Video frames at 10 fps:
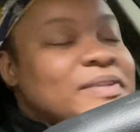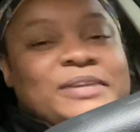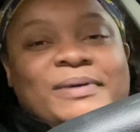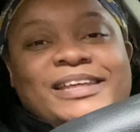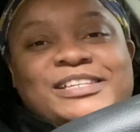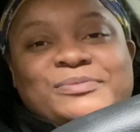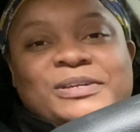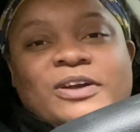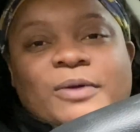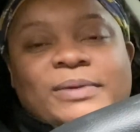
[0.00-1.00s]
Anyway, that's where
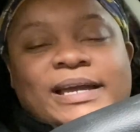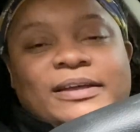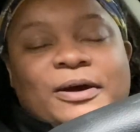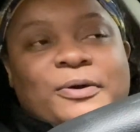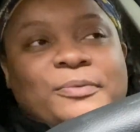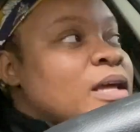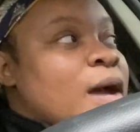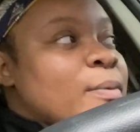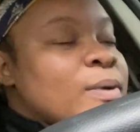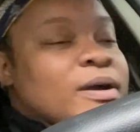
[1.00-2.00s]
we are when I get home. I'm
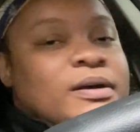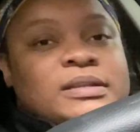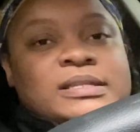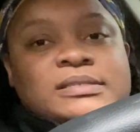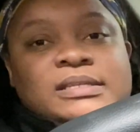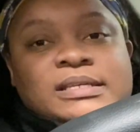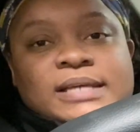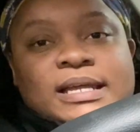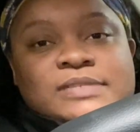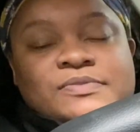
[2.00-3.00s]
gonna work on this, these
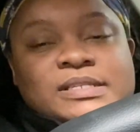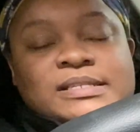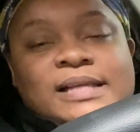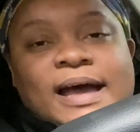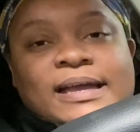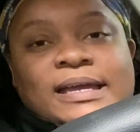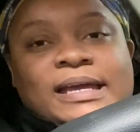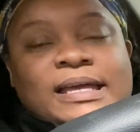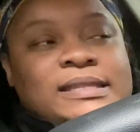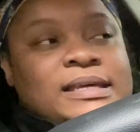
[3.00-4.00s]
edits for this client
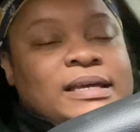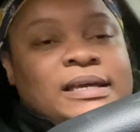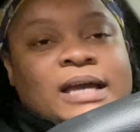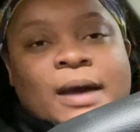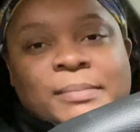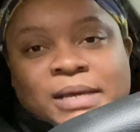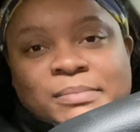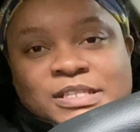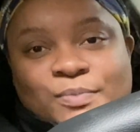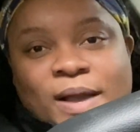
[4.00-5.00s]
and then I'm gonna get
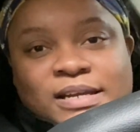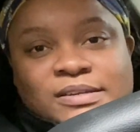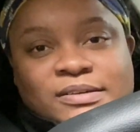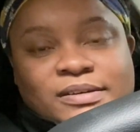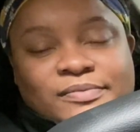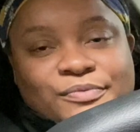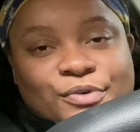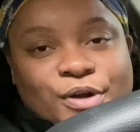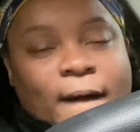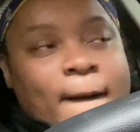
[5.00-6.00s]
me some writing done
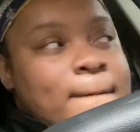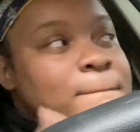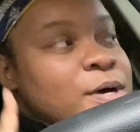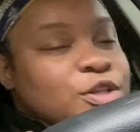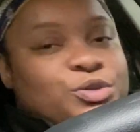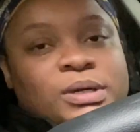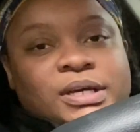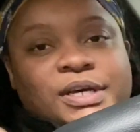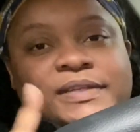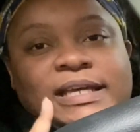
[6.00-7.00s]
for book three
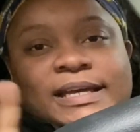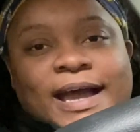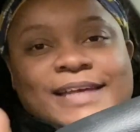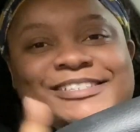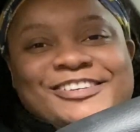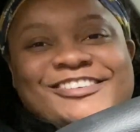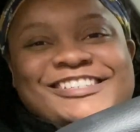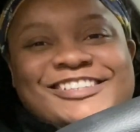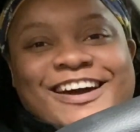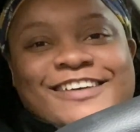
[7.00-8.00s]
of the King High series.
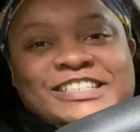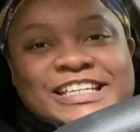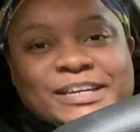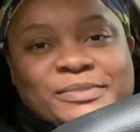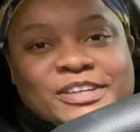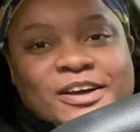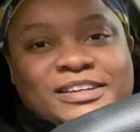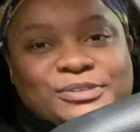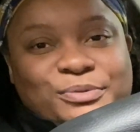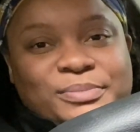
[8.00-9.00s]
So I'll check in with y'all in a
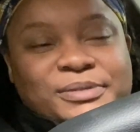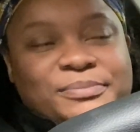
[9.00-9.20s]
little bit.